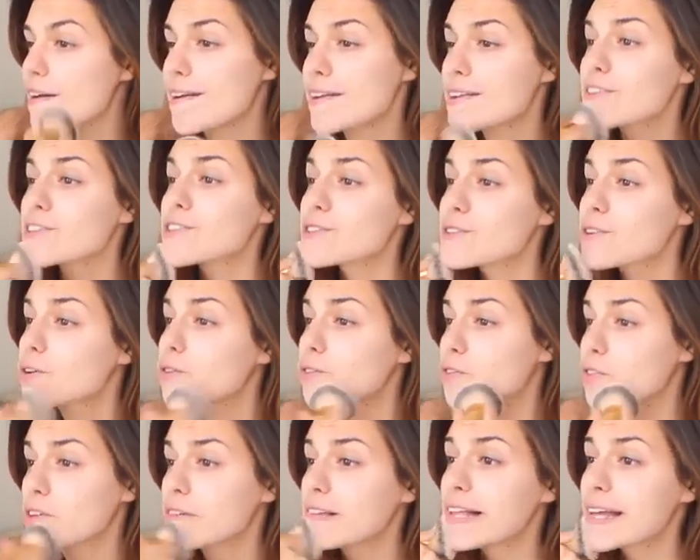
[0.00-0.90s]
I just
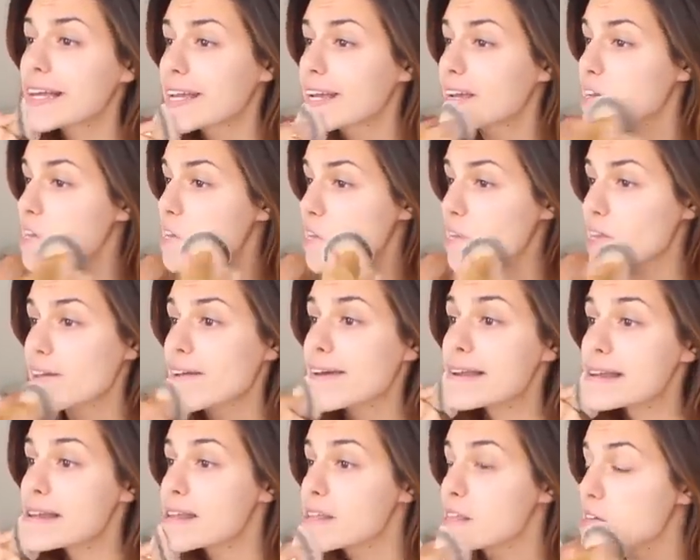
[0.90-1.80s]
don't feel like I need
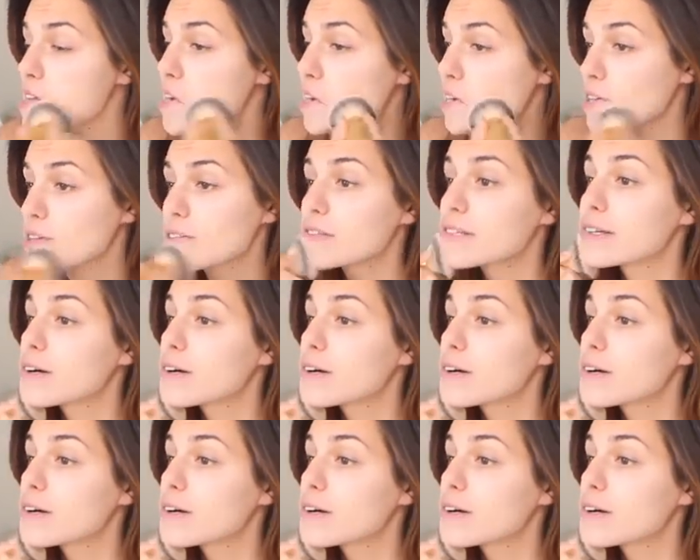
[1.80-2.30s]
any there.